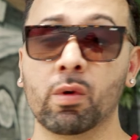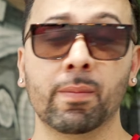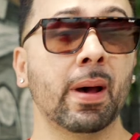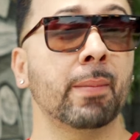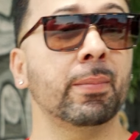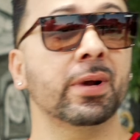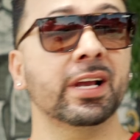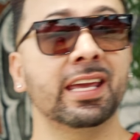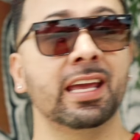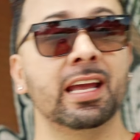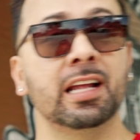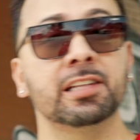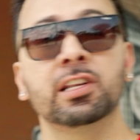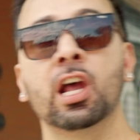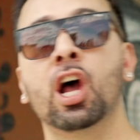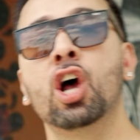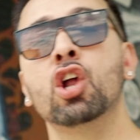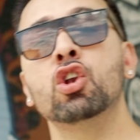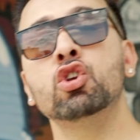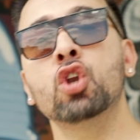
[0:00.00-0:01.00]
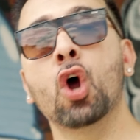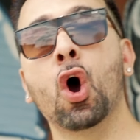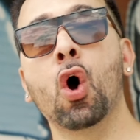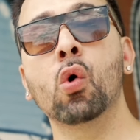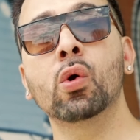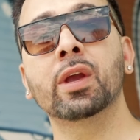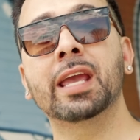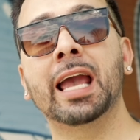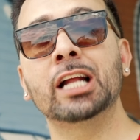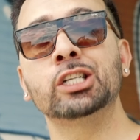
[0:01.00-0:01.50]
Remember, kids,
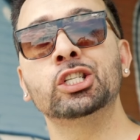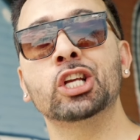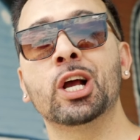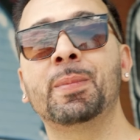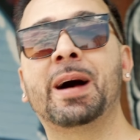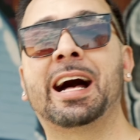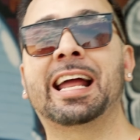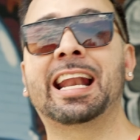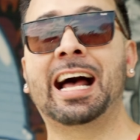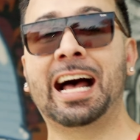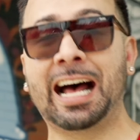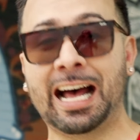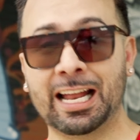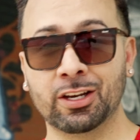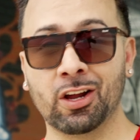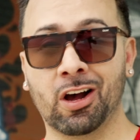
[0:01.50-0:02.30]
no ketchup on a hot